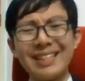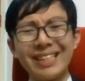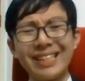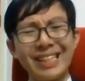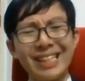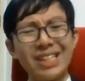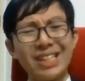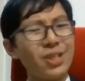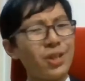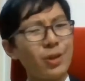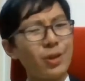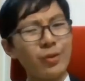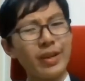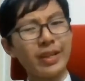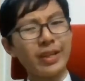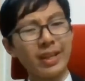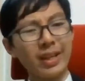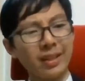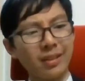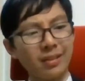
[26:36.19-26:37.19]
Sure, why
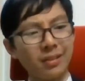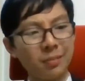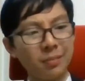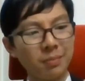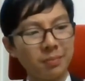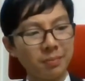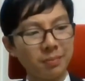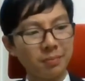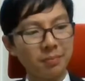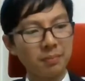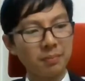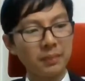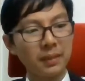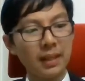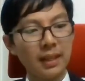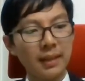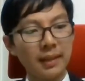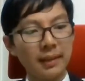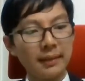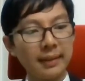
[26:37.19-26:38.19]
not?
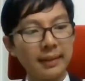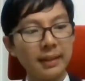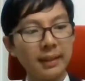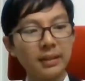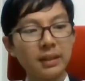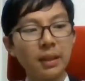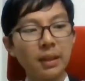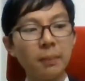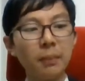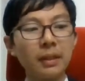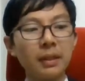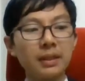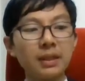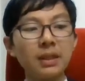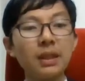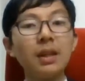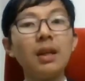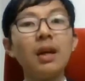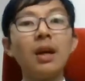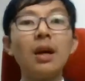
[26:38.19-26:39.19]
Next up is
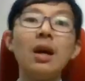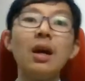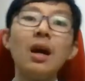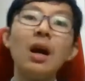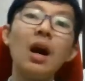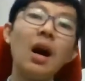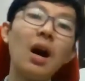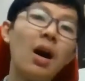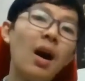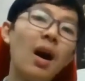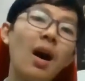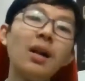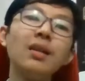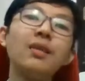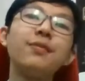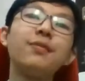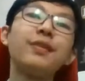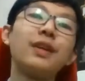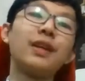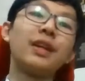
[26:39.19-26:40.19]

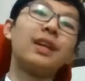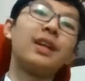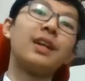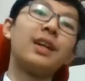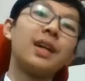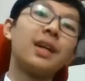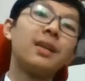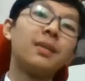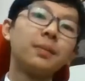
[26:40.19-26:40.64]
Oliver,